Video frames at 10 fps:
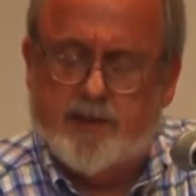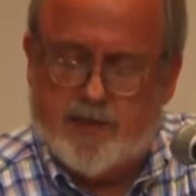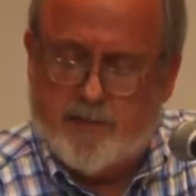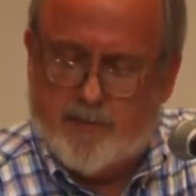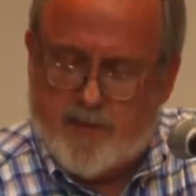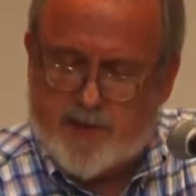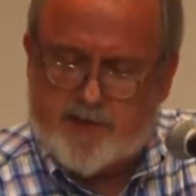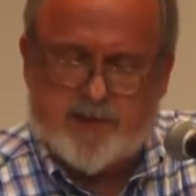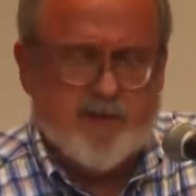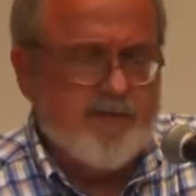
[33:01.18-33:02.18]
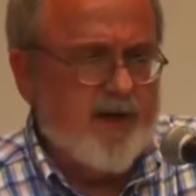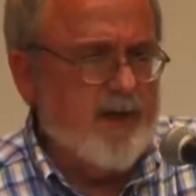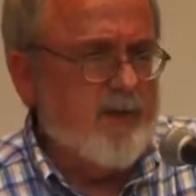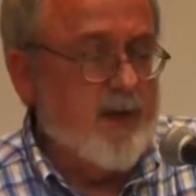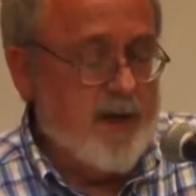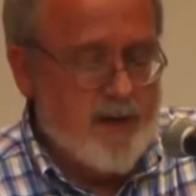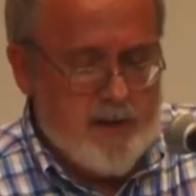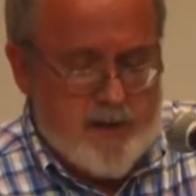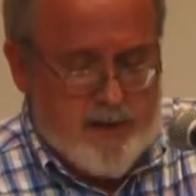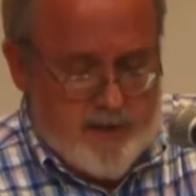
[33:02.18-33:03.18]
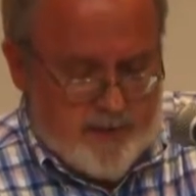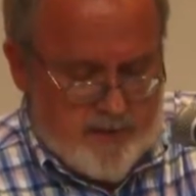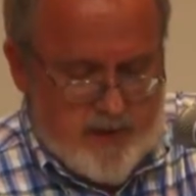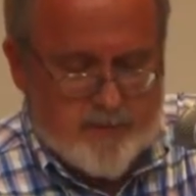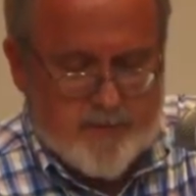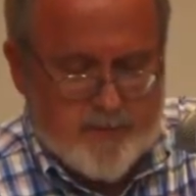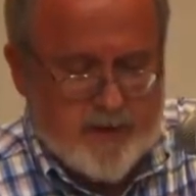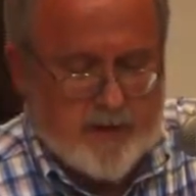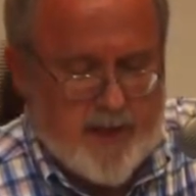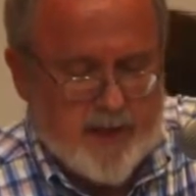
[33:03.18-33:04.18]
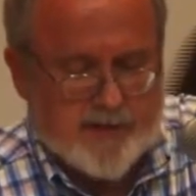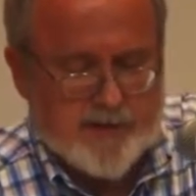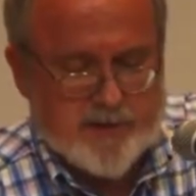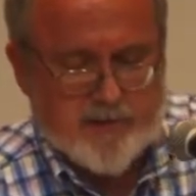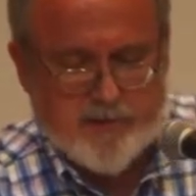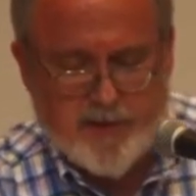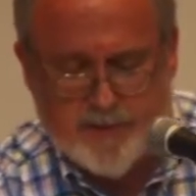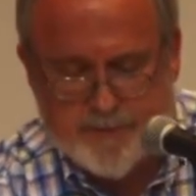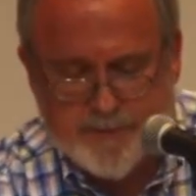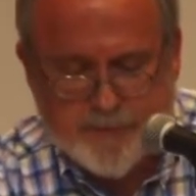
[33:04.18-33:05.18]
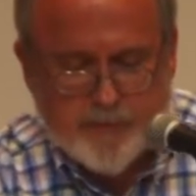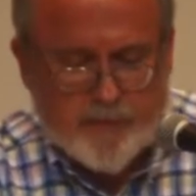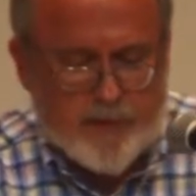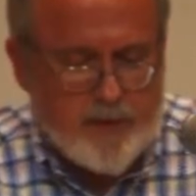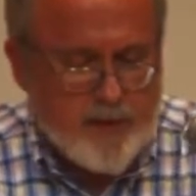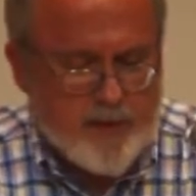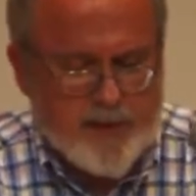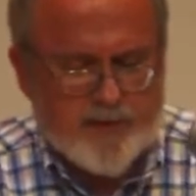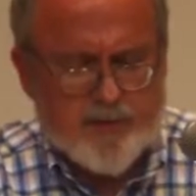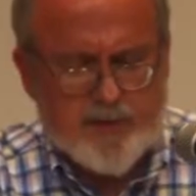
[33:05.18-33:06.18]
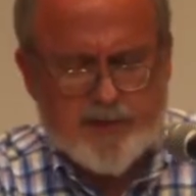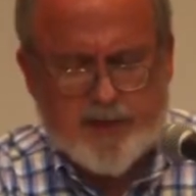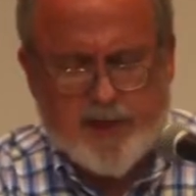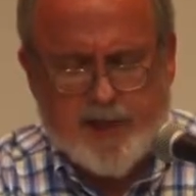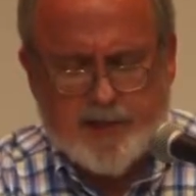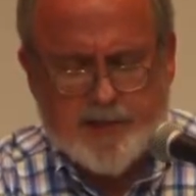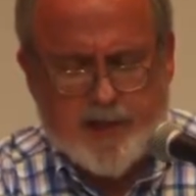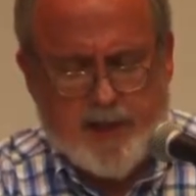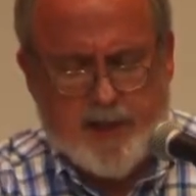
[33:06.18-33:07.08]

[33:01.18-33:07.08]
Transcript: it's a process to find a way to help them get access to a record. In the Deseret News case,